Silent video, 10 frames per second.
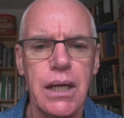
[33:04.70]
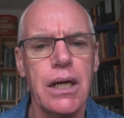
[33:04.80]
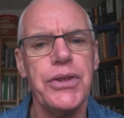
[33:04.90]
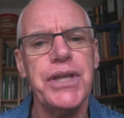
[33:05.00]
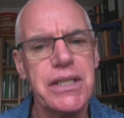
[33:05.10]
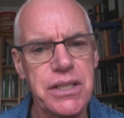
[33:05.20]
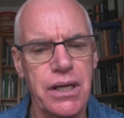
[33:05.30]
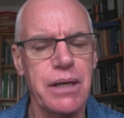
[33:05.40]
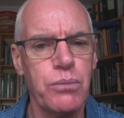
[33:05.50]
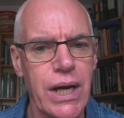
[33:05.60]
This
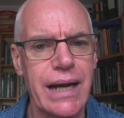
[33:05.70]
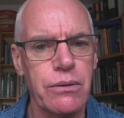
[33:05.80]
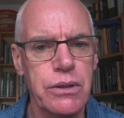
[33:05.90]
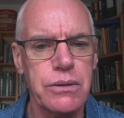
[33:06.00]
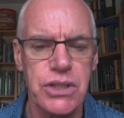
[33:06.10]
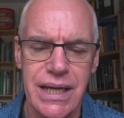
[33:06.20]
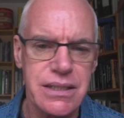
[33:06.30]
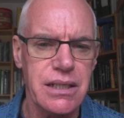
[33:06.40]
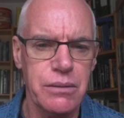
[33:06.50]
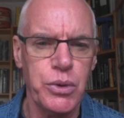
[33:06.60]
time round, because
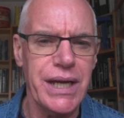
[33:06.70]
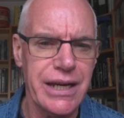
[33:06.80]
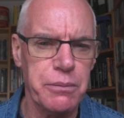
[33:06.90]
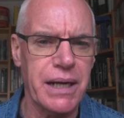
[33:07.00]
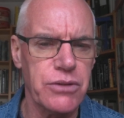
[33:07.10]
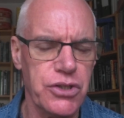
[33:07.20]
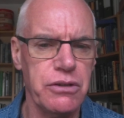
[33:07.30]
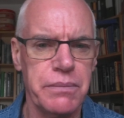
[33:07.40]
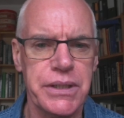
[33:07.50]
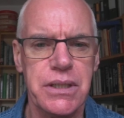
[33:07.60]
last time we had about 2
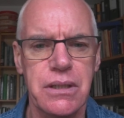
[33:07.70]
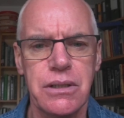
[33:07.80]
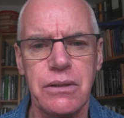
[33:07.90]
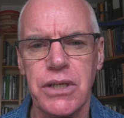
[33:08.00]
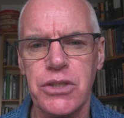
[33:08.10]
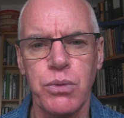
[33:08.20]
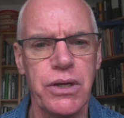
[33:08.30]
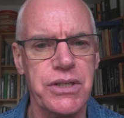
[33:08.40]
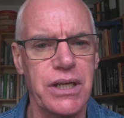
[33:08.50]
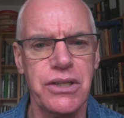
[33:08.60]
months to do this,
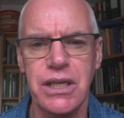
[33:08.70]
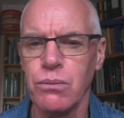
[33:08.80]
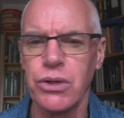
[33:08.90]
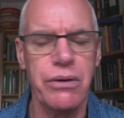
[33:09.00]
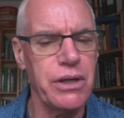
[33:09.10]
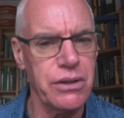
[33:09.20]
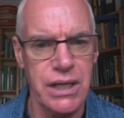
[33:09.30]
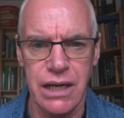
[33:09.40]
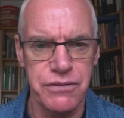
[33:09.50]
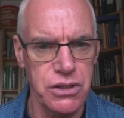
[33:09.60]
whereas I think we're only going to
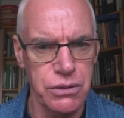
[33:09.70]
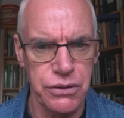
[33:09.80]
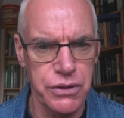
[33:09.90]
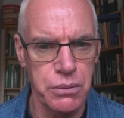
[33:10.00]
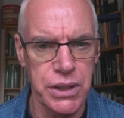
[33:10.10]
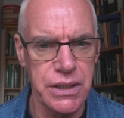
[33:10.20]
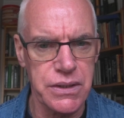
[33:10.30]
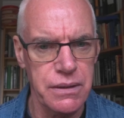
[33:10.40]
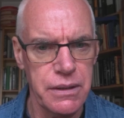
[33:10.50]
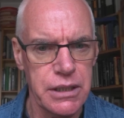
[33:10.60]
have 2 or 3
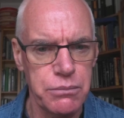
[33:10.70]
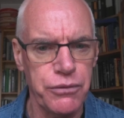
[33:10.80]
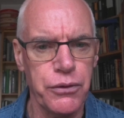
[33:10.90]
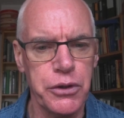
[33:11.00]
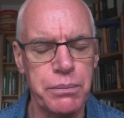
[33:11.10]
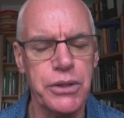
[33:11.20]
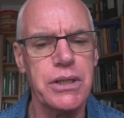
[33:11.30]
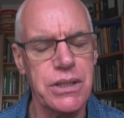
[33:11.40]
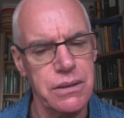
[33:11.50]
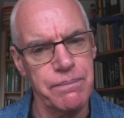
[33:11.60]
weeks before the book
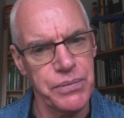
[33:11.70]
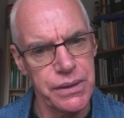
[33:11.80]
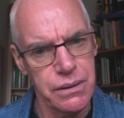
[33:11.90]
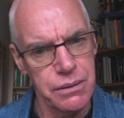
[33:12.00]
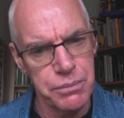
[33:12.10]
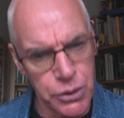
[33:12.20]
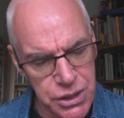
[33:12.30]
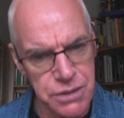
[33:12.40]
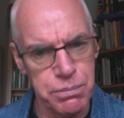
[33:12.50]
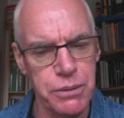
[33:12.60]
is
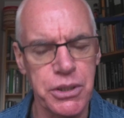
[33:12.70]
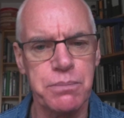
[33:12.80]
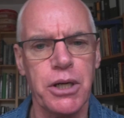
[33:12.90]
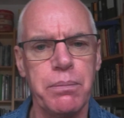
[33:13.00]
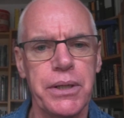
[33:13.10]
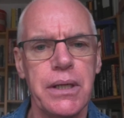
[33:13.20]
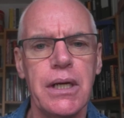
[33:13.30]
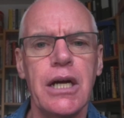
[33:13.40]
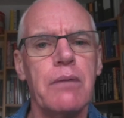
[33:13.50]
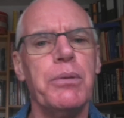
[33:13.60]
published properly.
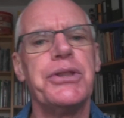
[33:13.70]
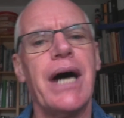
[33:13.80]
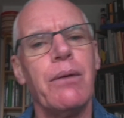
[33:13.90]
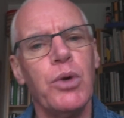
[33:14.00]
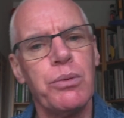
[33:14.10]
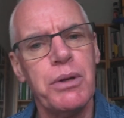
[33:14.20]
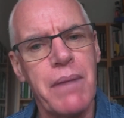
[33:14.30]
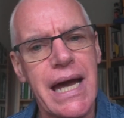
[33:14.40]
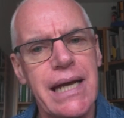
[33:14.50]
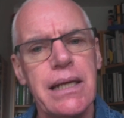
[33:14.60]
But that will
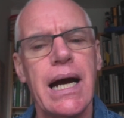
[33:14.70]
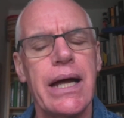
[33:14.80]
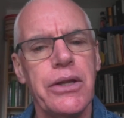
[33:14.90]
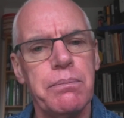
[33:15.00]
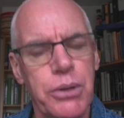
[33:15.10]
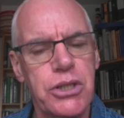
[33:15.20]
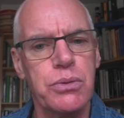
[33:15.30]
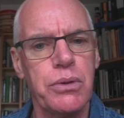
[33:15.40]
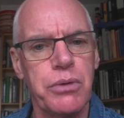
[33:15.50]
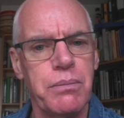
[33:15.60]
remain, and the books
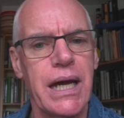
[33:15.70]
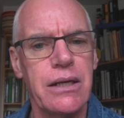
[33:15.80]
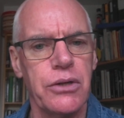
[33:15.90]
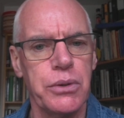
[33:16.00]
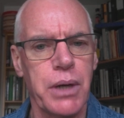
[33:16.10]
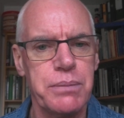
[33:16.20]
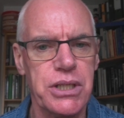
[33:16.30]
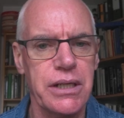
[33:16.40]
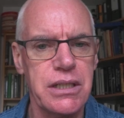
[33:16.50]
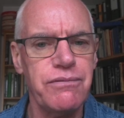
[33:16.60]
will remain on the
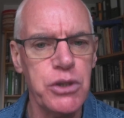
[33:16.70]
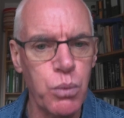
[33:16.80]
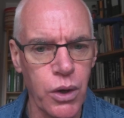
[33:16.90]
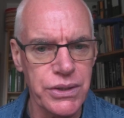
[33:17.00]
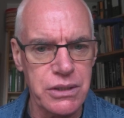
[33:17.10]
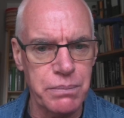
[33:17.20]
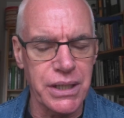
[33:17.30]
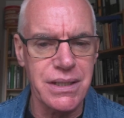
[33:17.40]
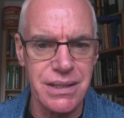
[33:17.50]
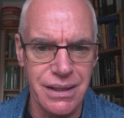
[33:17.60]
website if you want to
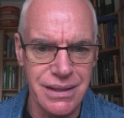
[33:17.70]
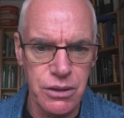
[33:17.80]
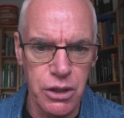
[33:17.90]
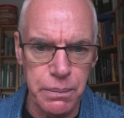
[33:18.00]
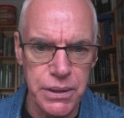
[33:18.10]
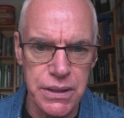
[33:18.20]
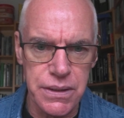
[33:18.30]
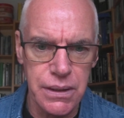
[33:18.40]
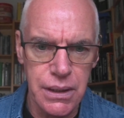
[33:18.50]
buy signed copies.